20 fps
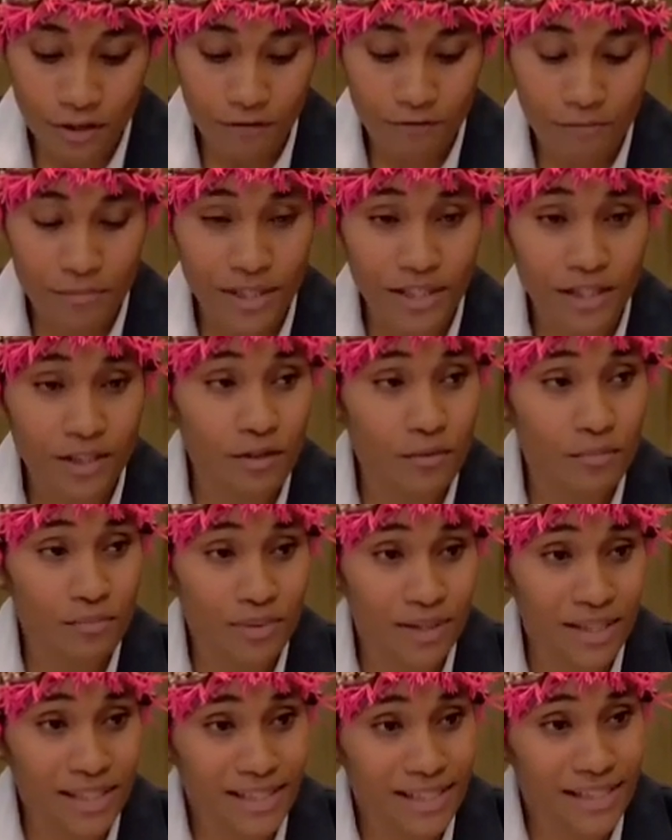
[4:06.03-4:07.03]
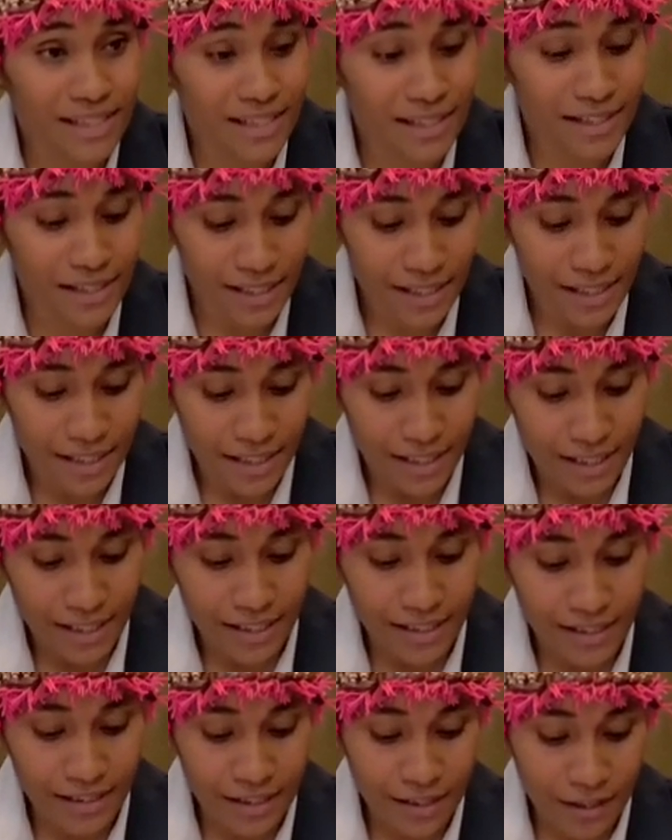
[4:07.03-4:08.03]
of being completely
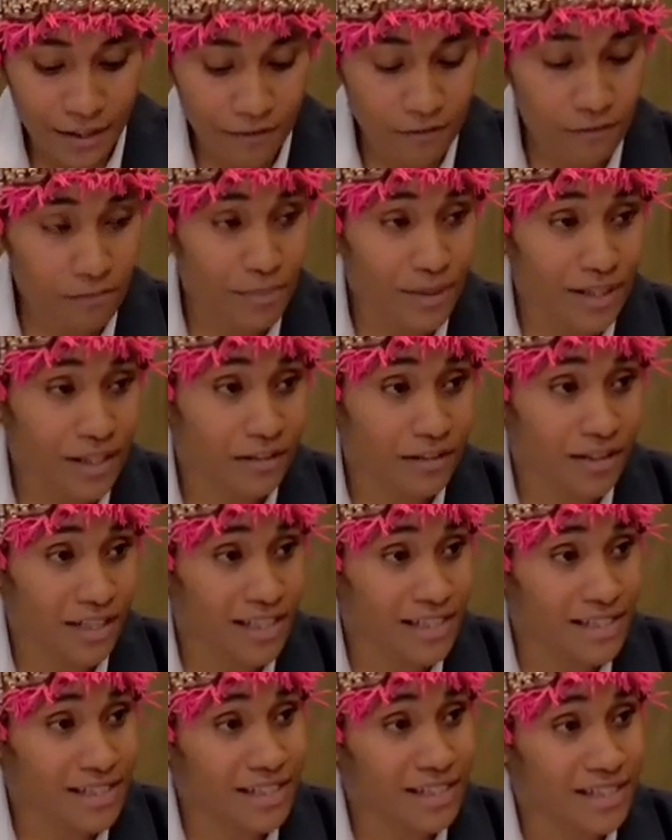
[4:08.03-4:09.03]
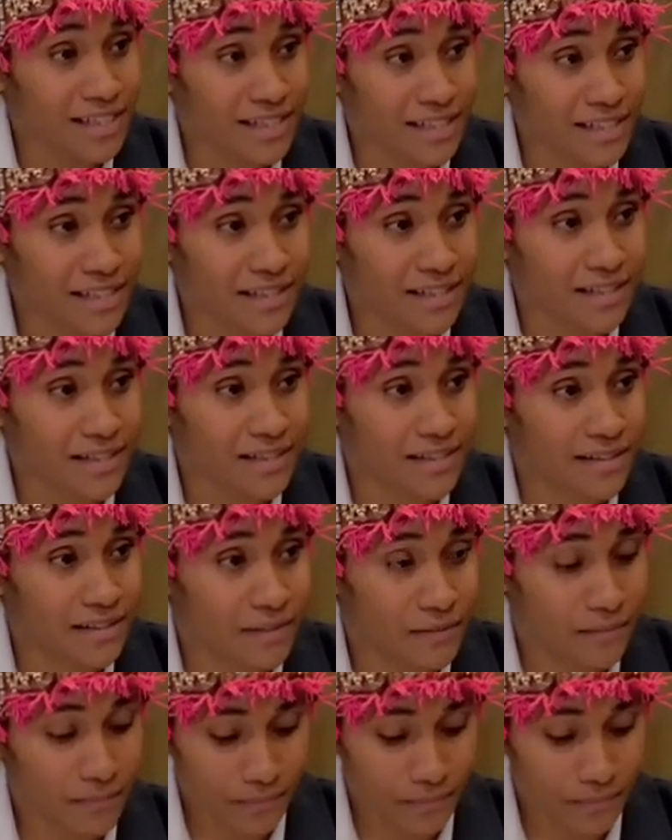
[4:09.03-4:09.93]
engulfed by the rising seas.